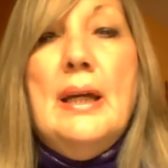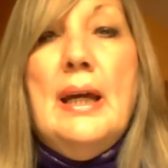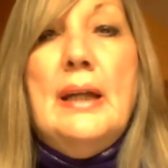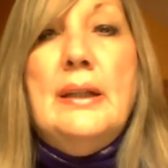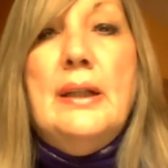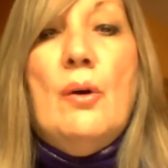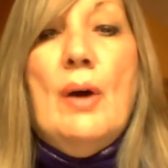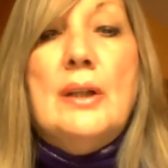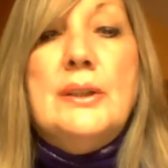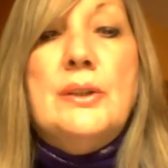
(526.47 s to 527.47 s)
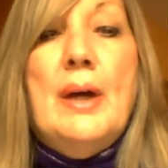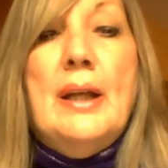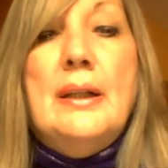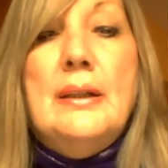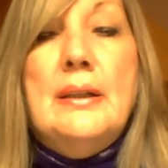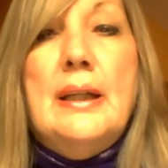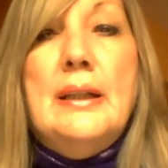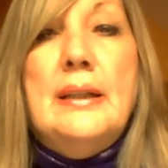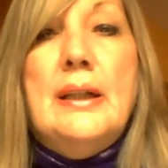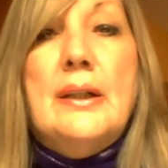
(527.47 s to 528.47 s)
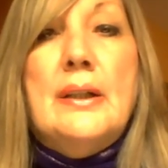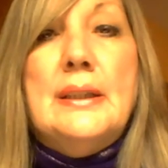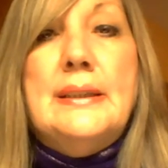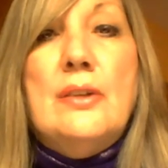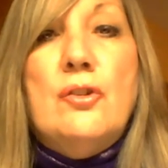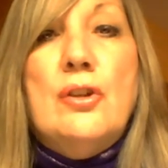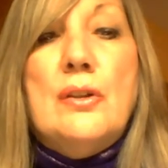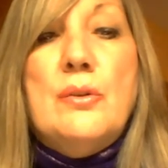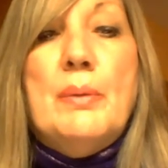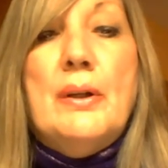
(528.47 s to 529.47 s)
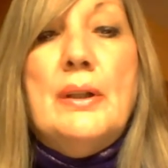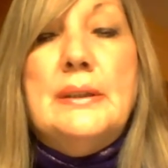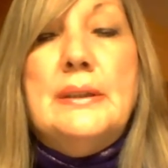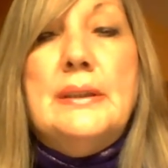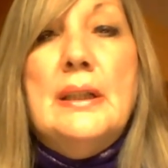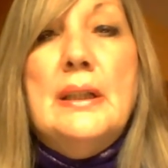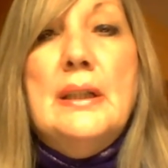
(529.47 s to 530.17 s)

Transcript: And I also had a near ascension experience,